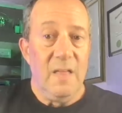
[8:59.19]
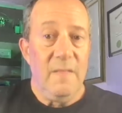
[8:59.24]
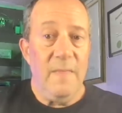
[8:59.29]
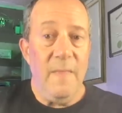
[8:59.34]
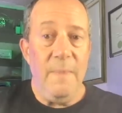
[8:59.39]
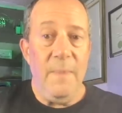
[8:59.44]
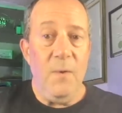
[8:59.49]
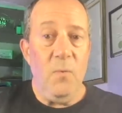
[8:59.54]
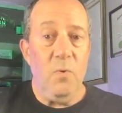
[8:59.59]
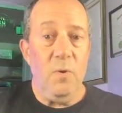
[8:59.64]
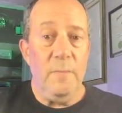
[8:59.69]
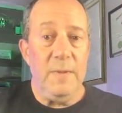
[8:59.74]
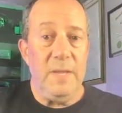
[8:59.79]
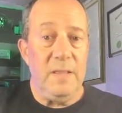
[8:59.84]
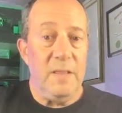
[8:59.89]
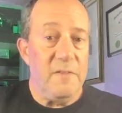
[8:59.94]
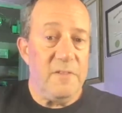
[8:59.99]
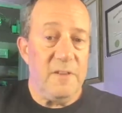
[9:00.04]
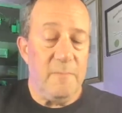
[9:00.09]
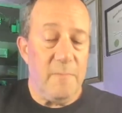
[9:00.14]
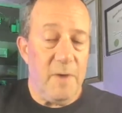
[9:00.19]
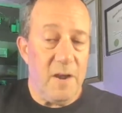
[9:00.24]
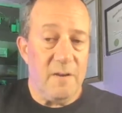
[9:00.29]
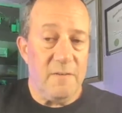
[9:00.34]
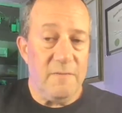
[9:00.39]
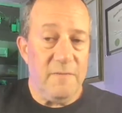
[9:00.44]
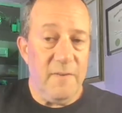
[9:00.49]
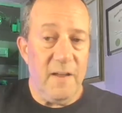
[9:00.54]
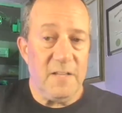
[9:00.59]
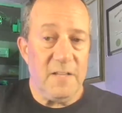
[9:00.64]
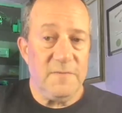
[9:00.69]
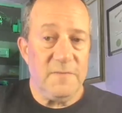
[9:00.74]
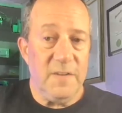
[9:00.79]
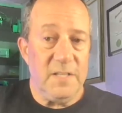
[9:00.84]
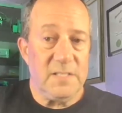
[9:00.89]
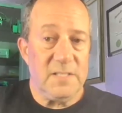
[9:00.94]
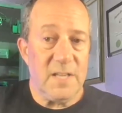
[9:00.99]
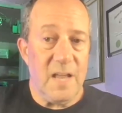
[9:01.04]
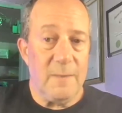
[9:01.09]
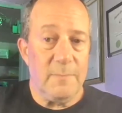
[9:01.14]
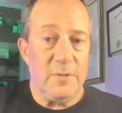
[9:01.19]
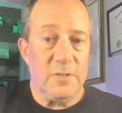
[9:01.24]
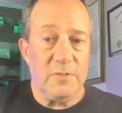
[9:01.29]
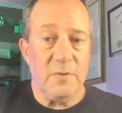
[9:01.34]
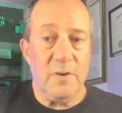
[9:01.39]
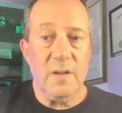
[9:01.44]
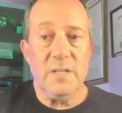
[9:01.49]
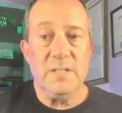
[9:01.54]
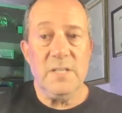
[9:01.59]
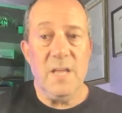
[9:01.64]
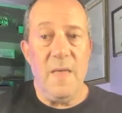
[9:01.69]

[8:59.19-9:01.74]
That there will be lithium iron phosphate Cybertrucks,